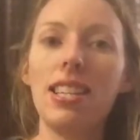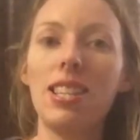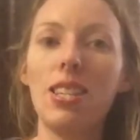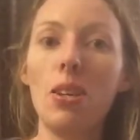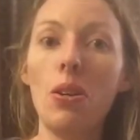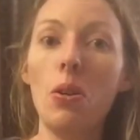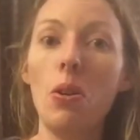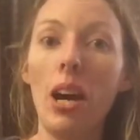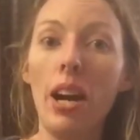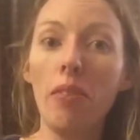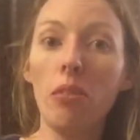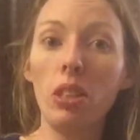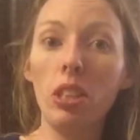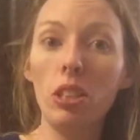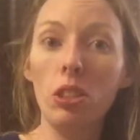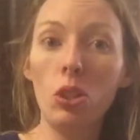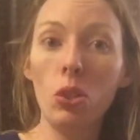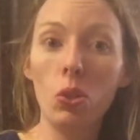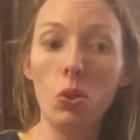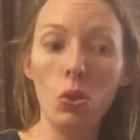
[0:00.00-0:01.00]
So I'm
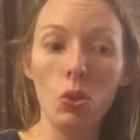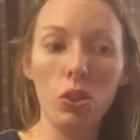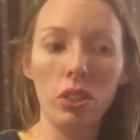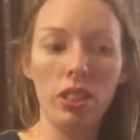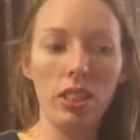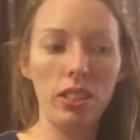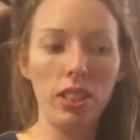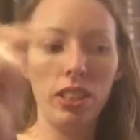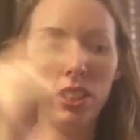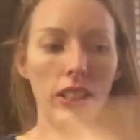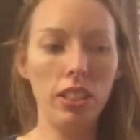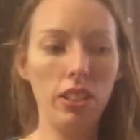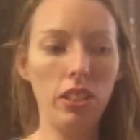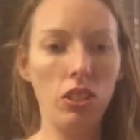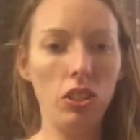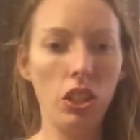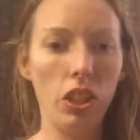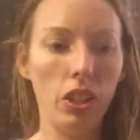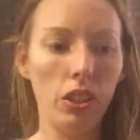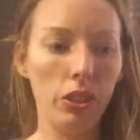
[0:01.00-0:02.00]
going to do, since I did the
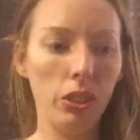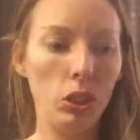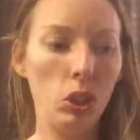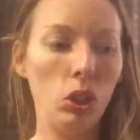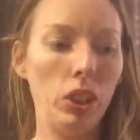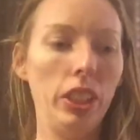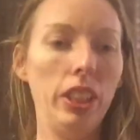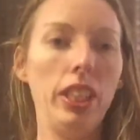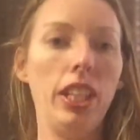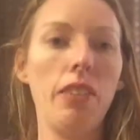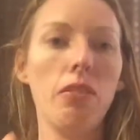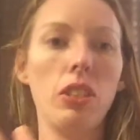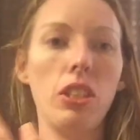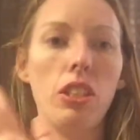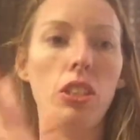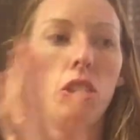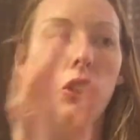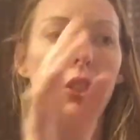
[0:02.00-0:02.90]
Dollar Tree, I'm going